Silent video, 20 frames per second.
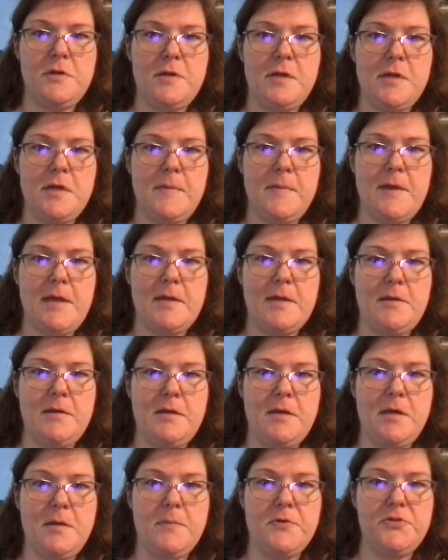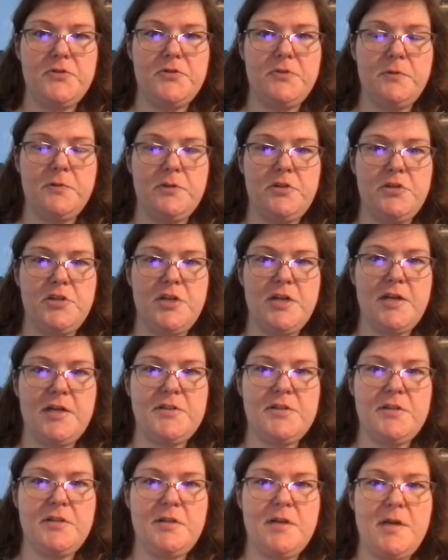add numbers and really
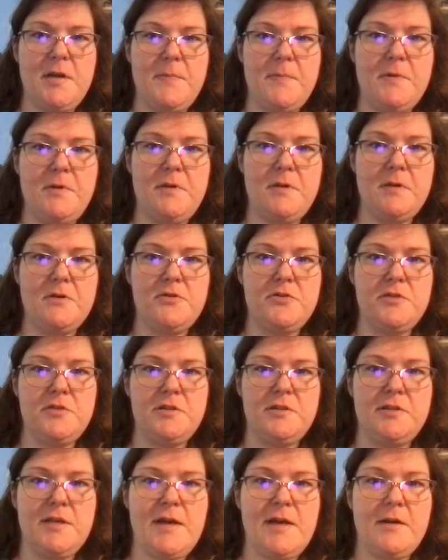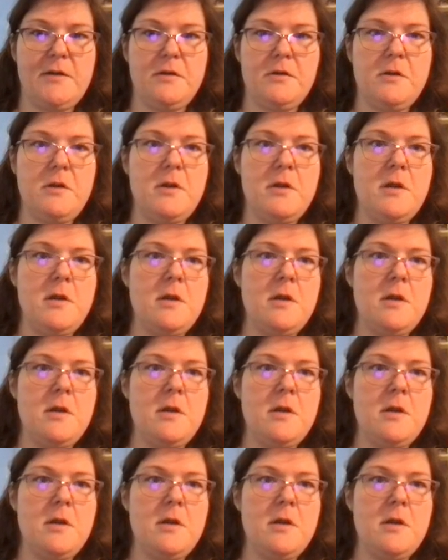jazz it up. And here's the title.